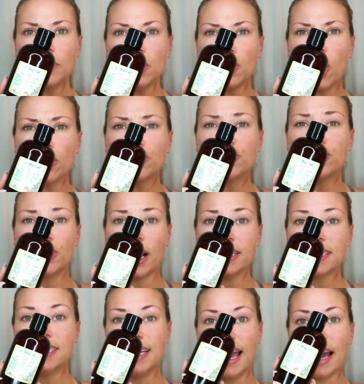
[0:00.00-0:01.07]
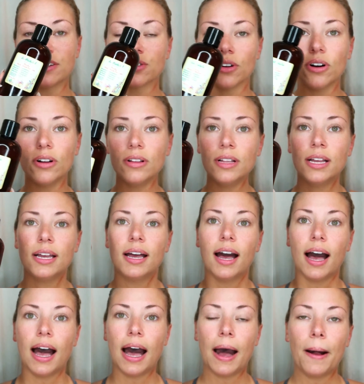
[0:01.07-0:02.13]
called Just Natural.
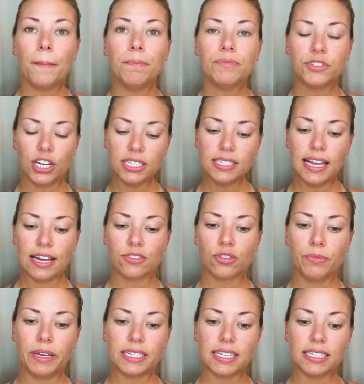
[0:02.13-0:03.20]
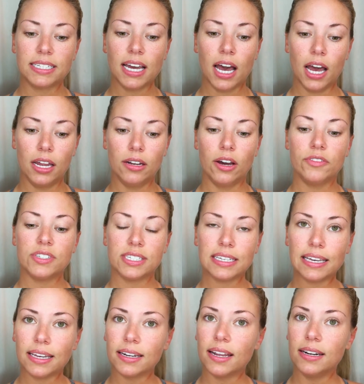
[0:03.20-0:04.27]
Just Natural makes a ton of
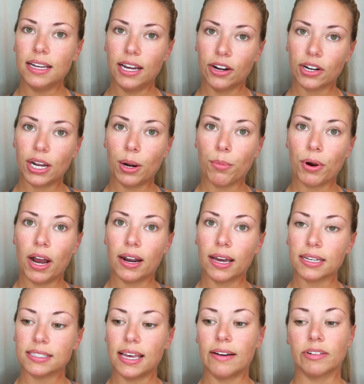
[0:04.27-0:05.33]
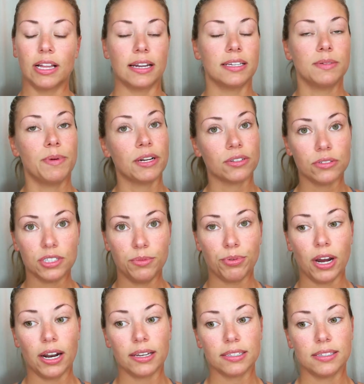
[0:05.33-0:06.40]
skin and hair care products. They have a lot of specialty
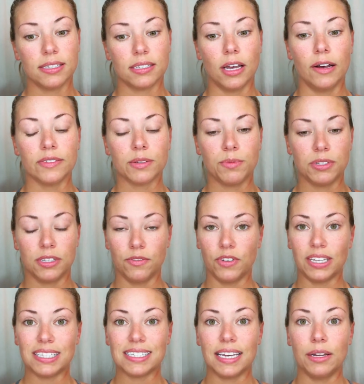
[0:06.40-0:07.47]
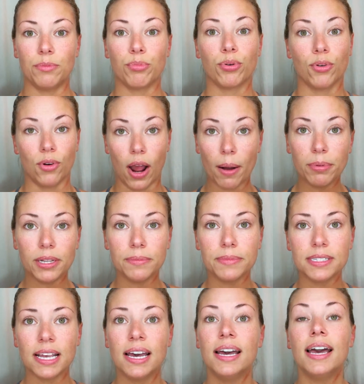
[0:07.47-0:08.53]
products to solve specific skin
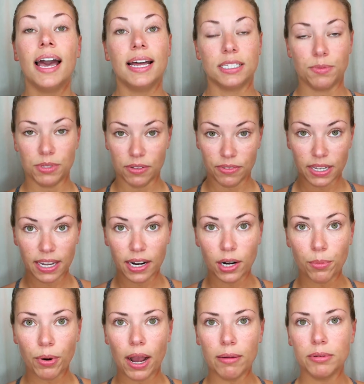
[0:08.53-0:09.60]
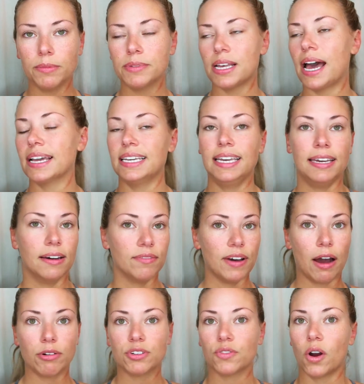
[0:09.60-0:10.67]
problems and specific hair problems. I can't
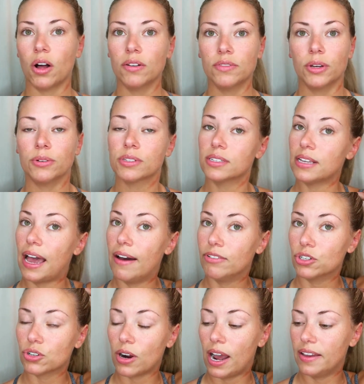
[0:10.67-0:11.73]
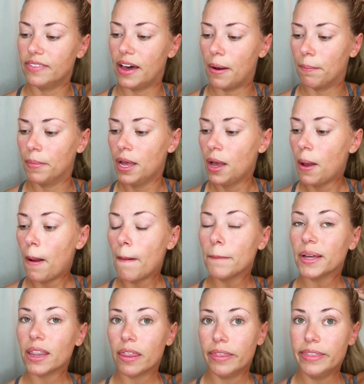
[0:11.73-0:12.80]
vouch for all of those because I haven't tried them,
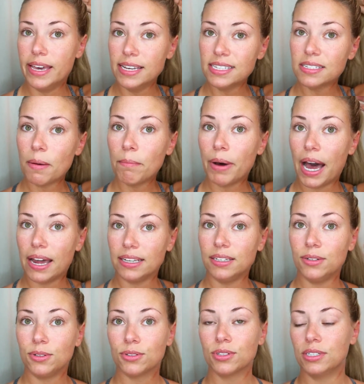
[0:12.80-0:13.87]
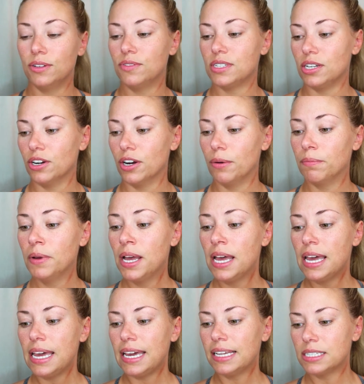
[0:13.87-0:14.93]
but this body nutritive serum,
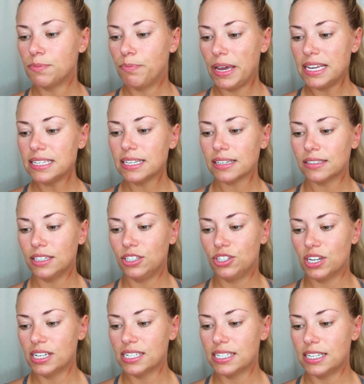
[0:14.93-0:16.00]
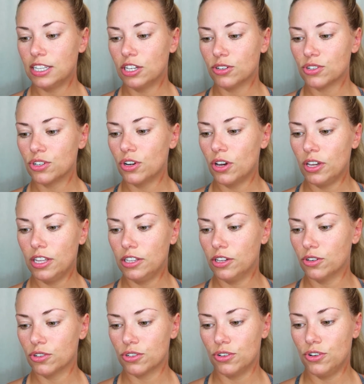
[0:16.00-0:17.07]
it's basically just,
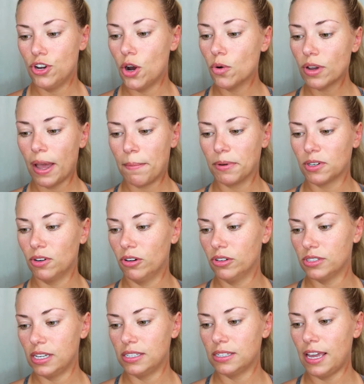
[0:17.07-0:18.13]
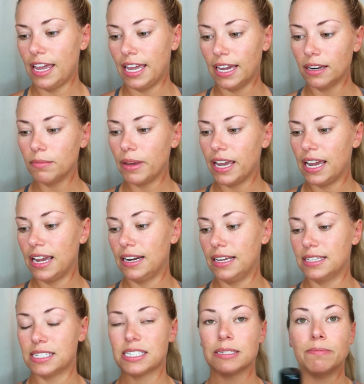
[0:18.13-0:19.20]
there's no chemicals, it's handmade,
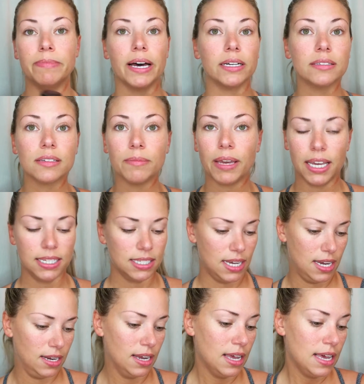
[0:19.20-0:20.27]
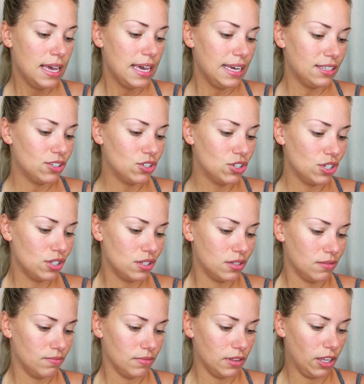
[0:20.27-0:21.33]
it smells amazing. It's just,
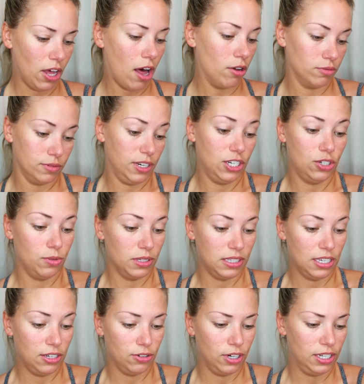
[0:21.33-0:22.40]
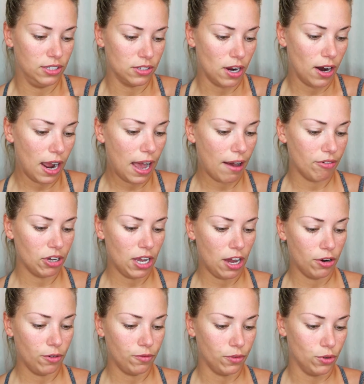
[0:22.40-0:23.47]
I'll read you what the ingredients are.
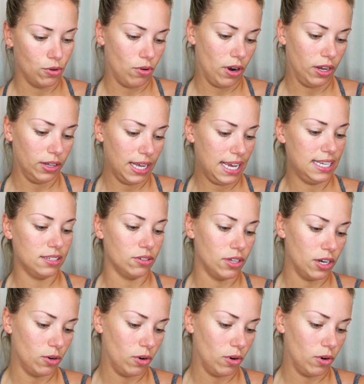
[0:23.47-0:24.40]
Avocado fruit oil, hazelnut